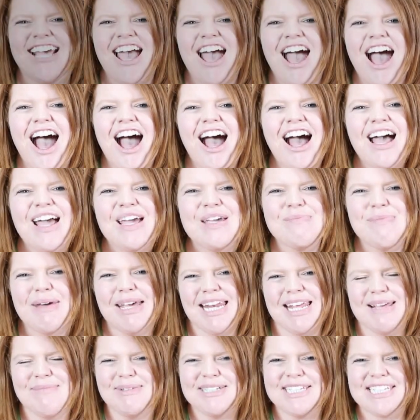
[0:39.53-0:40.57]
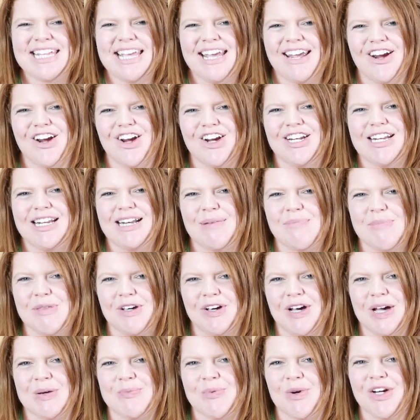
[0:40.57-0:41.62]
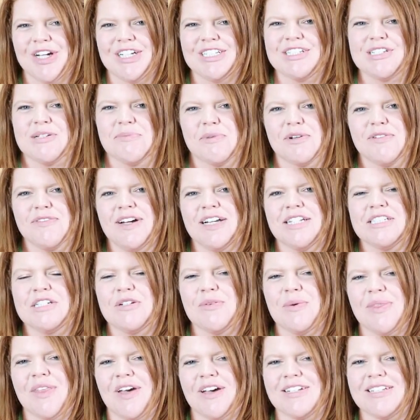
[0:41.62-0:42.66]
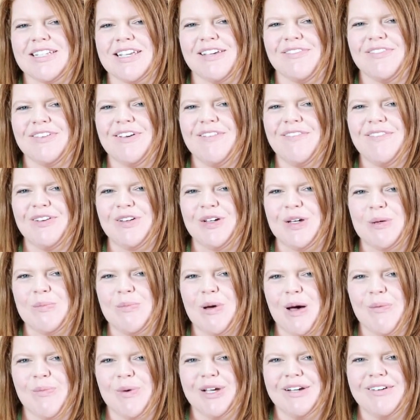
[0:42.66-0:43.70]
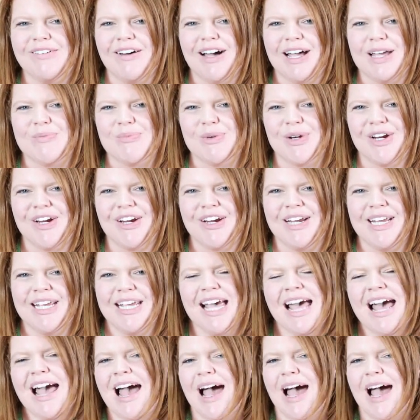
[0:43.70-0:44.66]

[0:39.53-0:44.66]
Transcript: Hi, my name is Karen and I'm the library supervisor with Octavia Fellin Public Library.